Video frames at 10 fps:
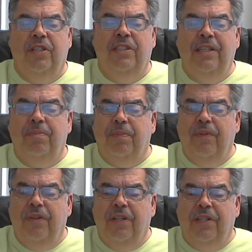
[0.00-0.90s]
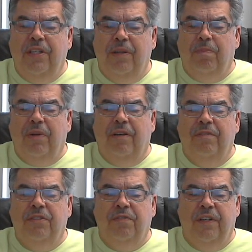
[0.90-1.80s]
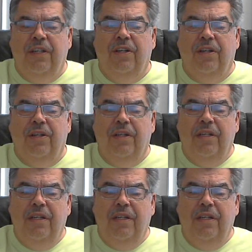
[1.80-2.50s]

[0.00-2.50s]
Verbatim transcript: dip the tip of his finger